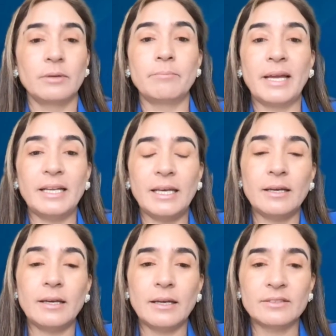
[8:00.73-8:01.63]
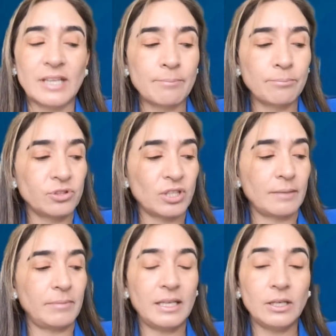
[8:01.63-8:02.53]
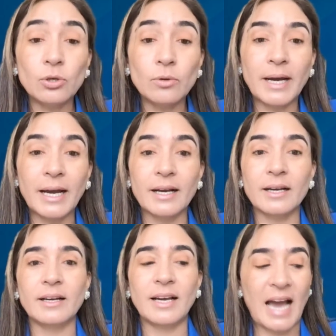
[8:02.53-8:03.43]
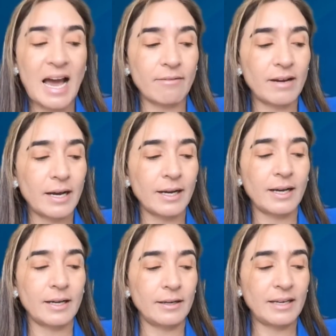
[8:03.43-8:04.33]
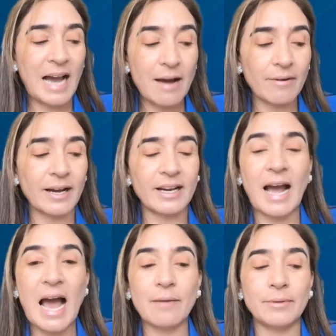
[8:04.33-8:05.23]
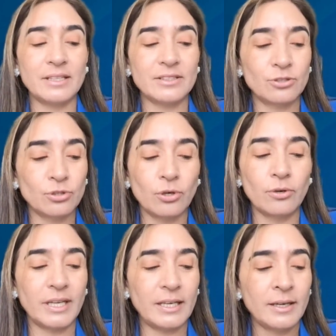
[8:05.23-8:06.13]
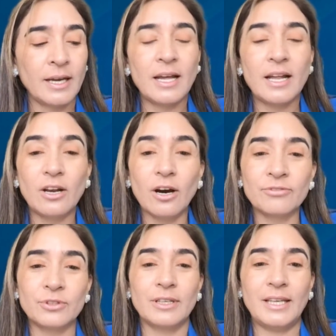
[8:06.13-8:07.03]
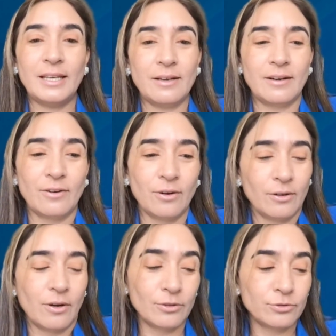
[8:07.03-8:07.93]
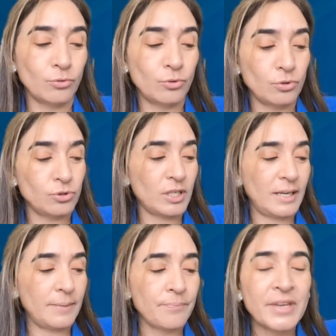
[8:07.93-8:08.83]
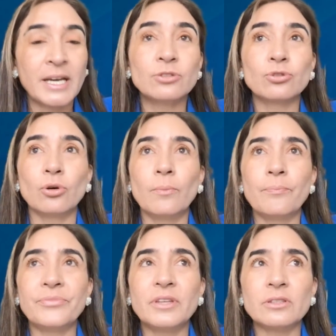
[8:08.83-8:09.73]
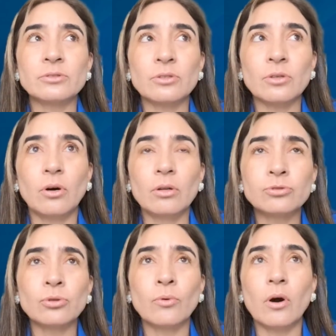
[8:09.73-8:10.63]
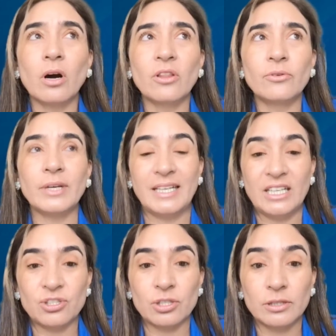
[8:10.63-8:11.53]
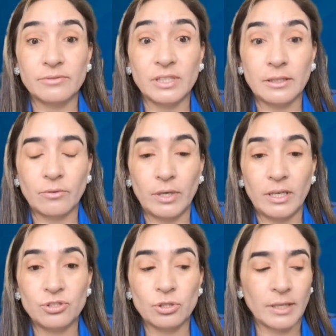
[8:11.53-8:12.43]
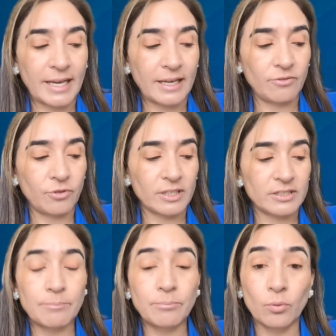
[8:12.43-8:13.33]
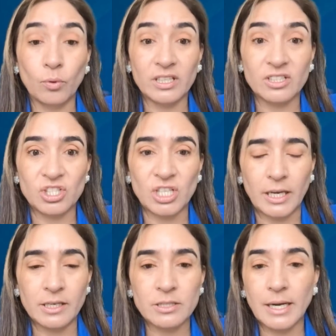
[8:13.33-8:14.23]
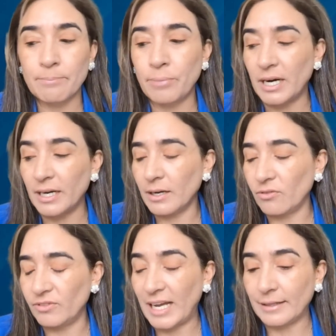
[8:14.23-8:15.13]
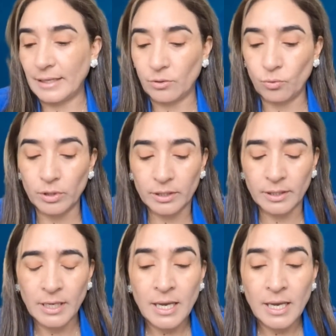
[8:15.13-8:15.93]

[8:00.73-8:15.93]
Many examples can be Nubank, Kavak, Javi, Story, Loft, also Kushki. So there's also other initiatives in the region, like, for example, We Exchange. I'm part of that network.